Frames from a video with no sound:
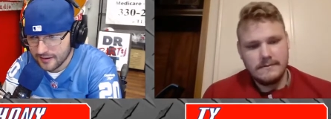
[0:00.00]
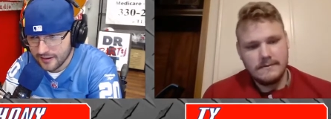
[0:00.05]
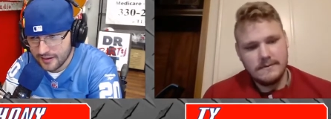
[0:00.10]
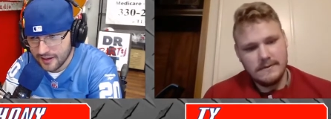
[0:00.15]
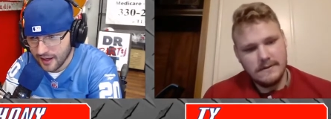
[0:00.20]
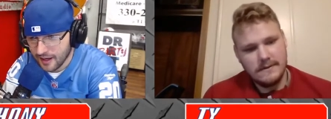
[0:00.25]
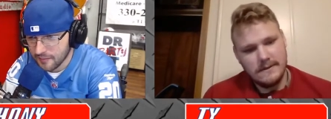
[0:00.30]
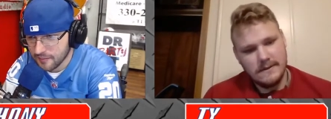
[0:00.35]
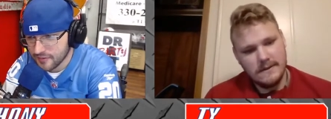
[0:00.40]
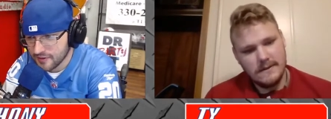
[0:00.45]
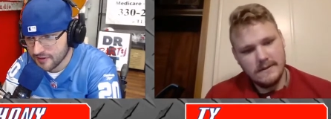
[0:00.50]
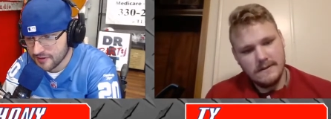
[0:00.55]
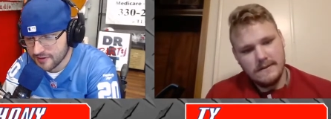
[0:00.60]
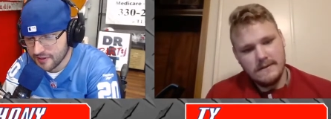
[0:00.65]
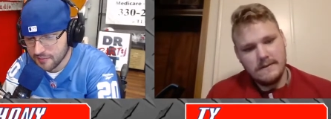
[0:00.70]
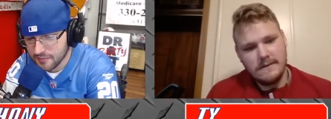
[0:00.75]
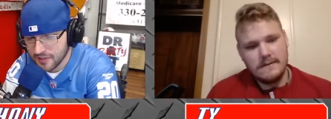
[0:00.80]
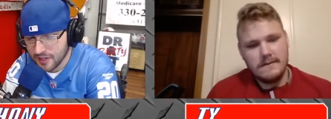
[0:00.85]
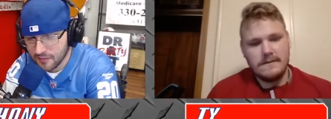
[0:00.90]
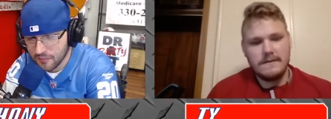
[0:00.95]
Speaker 1: games in
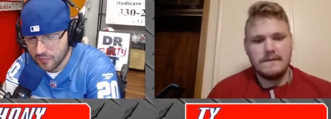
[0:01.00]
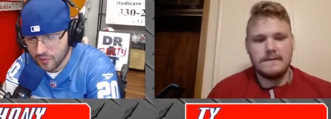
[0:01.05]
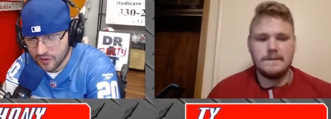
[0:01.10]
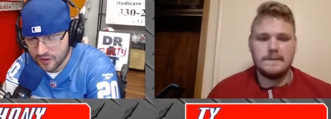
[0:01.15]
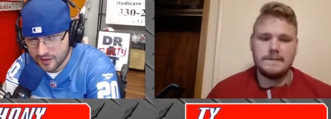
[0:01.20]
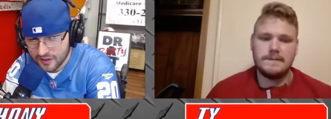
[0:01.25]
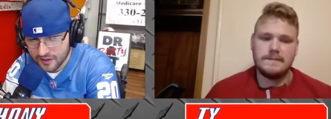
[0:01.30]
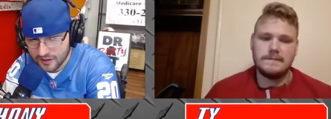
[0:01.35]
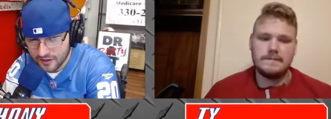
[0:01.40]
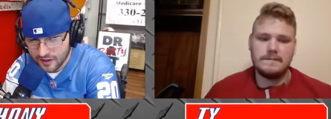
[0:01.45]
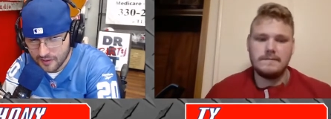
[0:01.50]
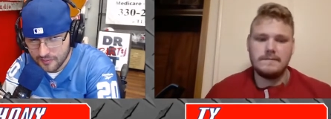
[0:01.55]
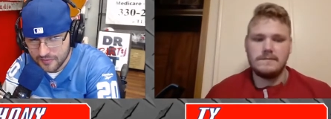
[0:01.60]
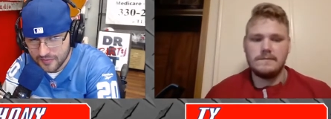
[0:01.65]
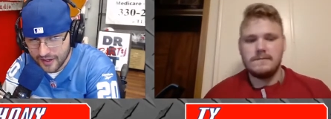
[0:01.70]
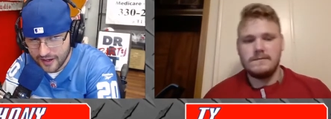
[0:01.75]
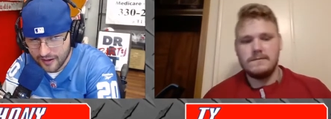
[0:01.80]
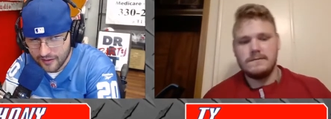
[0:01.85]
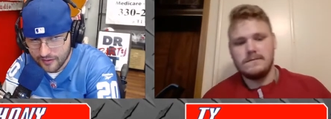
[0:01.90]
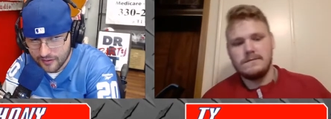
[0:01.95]
September can come
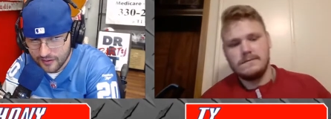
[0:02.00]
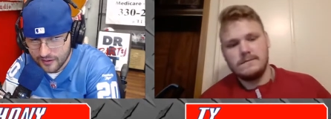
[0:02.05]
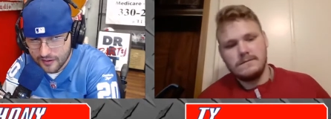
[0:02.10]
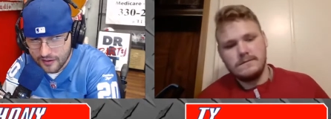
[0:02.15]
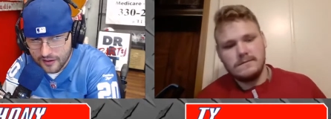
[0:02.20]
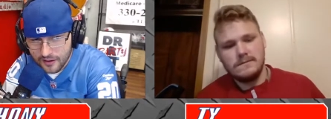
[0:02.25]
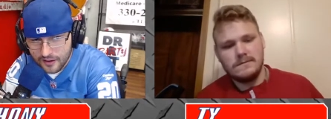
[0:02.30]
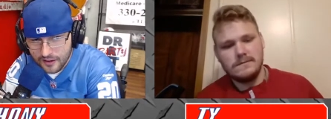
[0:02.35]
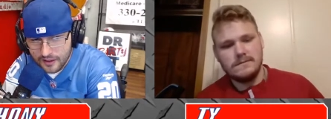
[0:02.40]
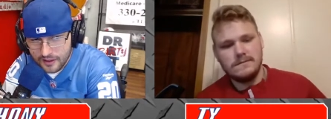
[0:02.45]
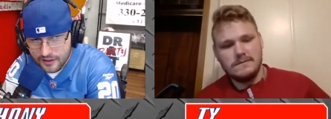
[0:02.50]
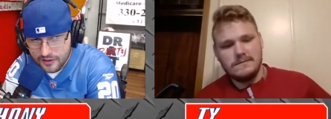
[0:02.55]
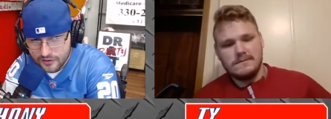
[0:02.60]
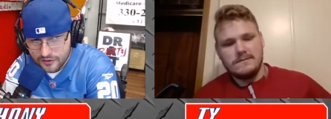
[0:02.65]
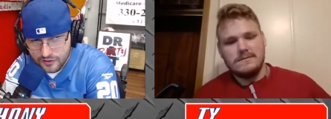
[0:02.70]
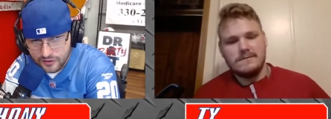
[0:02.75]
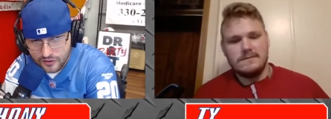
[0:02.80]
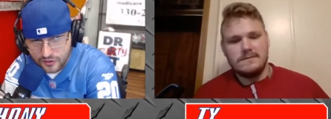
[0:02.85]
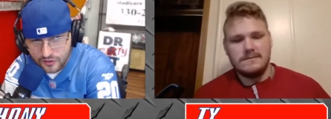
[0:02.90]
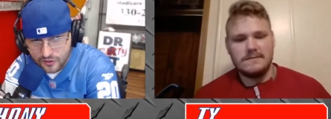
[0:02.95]
down
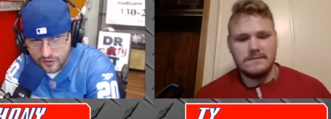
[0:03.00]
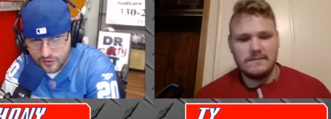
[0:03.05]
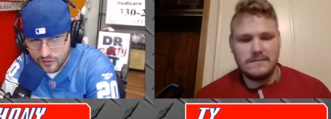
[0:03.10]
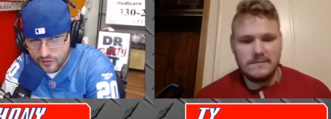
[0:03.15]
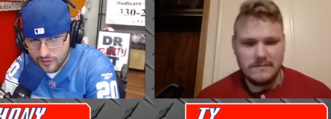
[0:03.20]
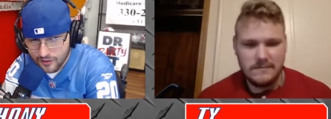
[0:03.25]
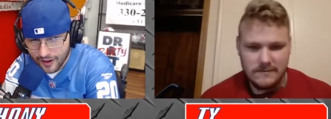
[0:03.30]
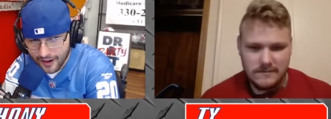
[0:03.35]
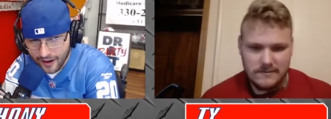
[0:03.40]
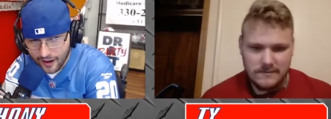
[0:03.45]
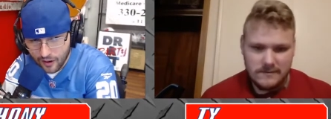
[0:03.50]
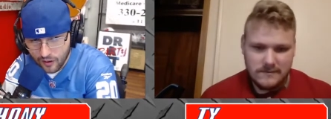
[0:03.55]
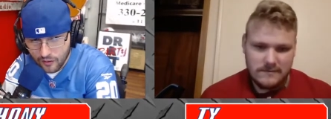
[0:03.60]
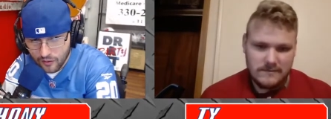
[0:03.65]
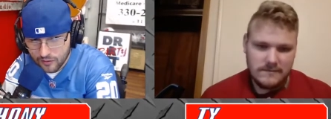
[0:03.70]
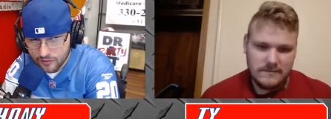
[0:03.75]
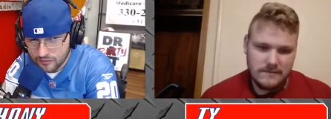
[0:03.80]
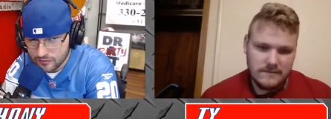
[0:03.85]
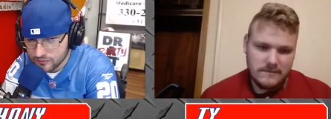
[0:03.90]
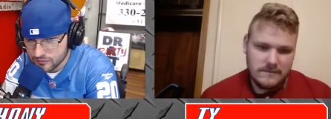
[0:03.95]
to
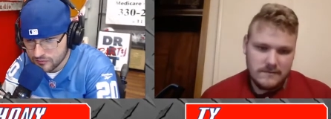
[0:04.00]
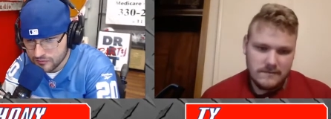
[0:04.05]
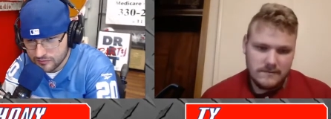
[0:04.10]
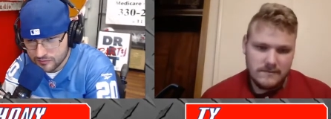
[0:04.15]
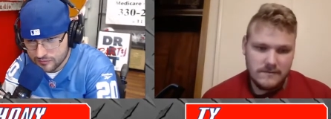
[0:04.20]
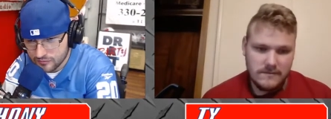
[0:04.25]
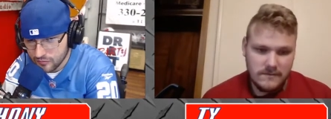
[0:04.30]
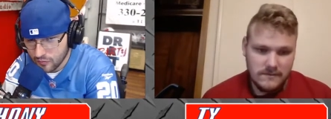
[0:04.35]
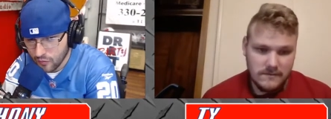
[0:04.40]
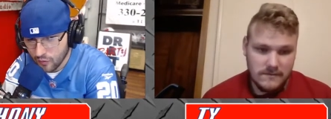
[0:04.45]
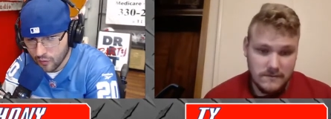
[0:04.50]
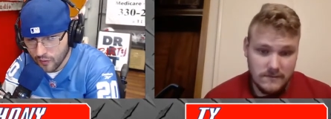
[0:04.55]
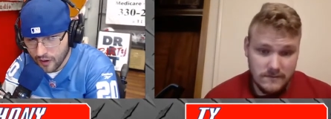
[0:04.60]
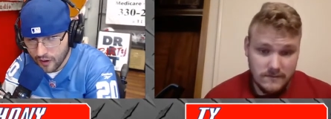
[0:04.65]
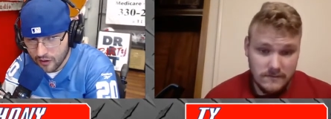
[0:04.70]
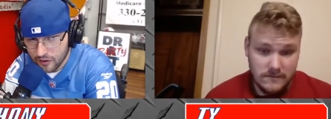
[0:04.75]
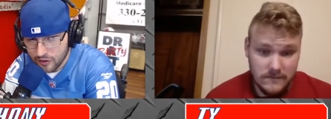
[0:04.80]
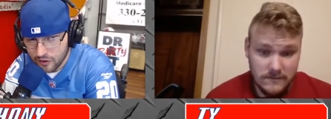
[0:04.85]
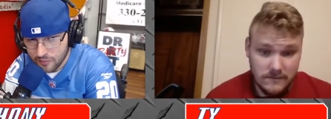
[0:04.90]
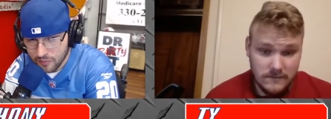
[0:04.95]
how
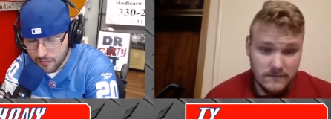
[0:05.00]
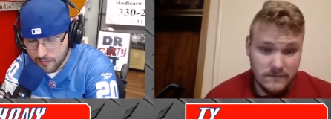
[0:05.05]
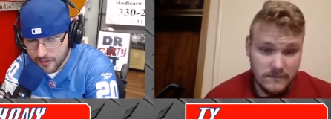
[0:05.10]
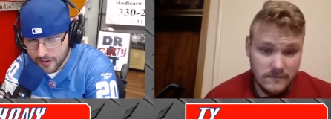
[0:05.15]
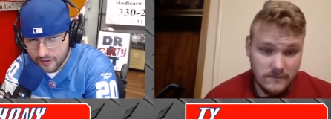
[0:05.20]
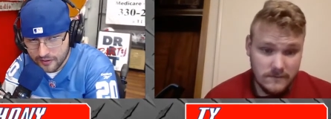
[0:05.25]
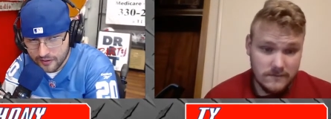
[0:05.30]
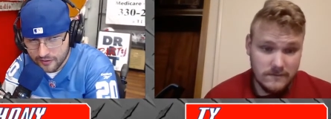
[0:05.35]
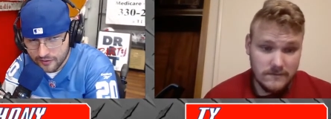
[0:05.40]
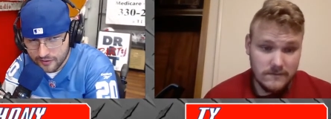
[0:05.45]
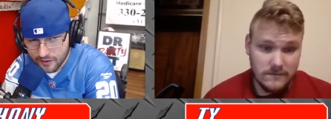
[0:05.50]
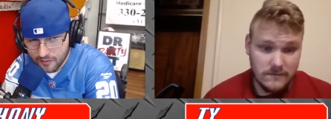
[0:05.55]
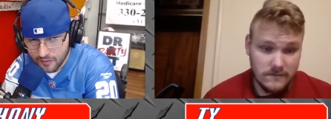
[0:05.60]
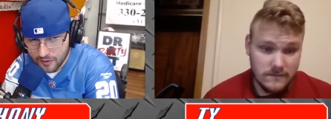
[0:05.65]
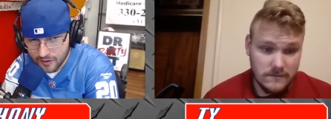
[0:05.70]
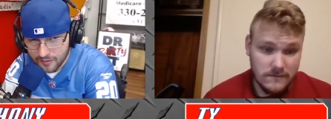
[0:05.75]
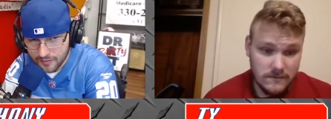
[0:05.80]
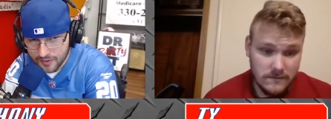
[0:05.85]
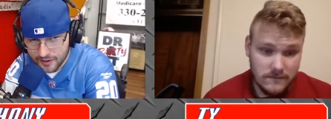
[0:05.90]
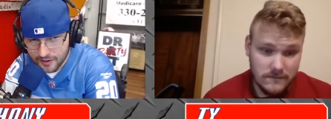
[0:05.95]
well you prepared in the summer.
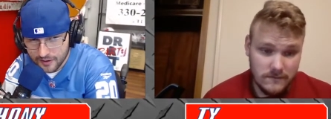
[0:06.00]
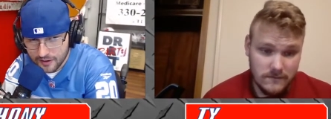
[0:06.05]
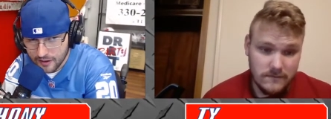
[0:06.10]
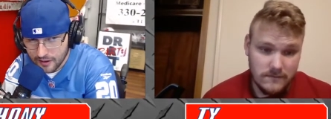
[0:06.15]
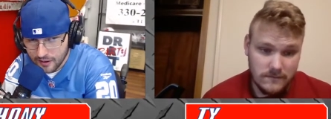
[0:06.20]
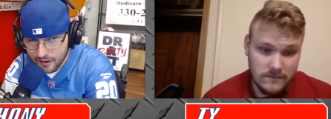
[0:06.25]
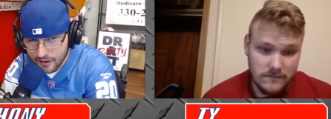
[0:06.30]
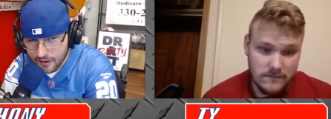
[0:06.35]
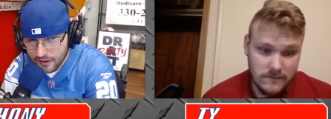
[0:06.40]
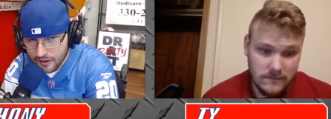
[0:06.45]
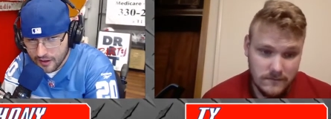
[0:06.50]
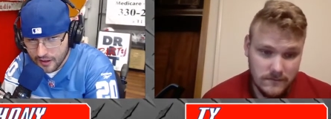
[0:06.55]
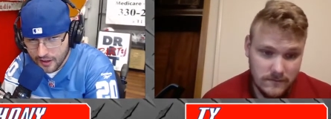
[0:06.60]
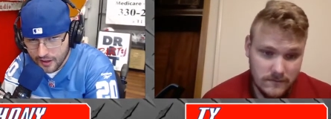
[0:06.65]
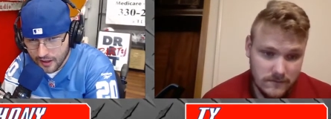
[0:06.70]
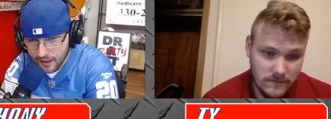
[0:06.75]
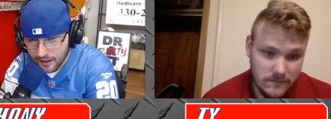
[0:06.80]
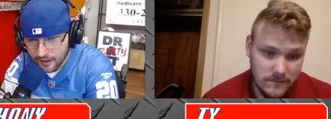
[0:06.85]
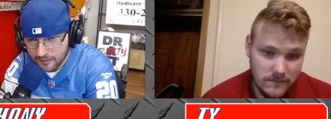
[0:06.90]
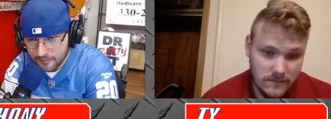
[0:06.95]
I mean,
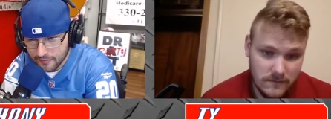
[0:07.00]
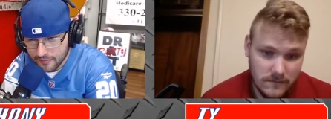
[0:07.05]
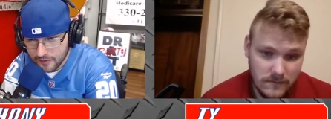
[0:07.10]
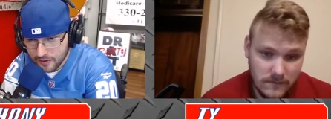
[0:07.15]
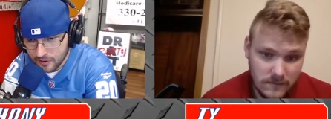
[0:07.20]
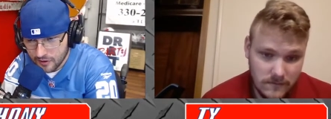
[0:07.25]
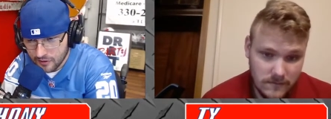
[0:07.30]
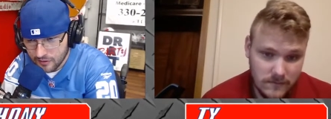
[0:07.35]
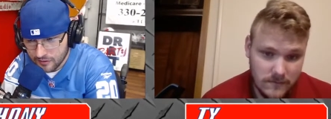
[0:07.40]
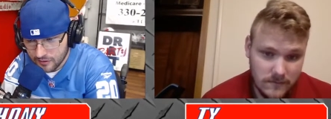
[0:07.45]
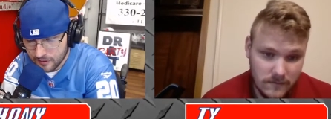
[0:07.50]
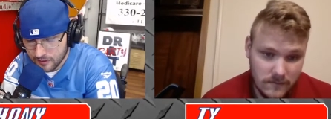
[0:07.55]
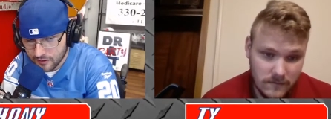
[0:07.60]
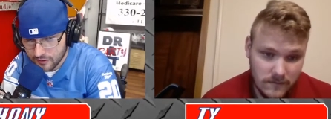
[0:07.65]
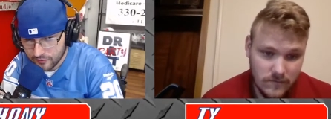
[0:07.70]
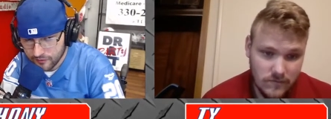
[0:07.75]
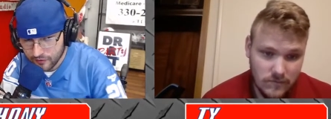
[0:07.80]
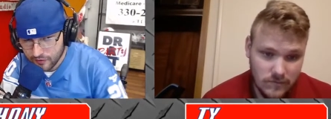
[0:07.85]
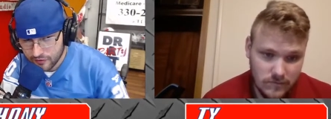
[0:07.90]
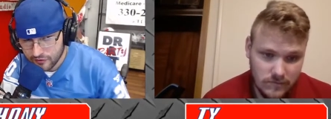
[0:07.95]
uh, you know, the, the
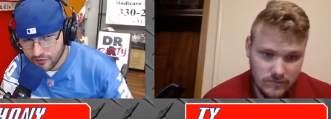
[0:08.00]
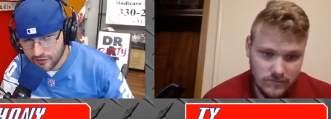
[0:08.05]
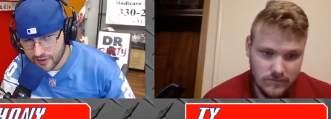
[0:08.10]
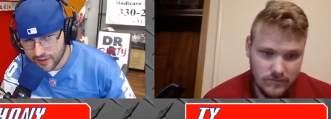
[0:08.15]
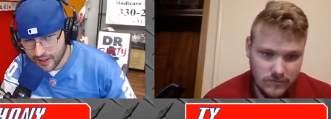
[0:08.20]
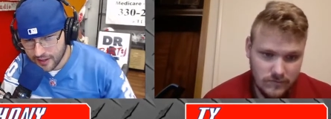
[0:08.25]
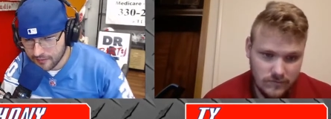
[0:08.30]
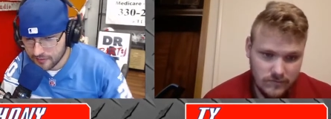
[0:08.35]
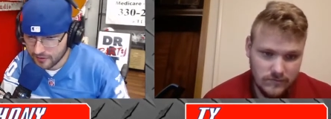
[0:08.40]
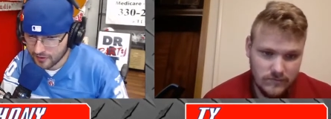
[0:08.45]
first three games, and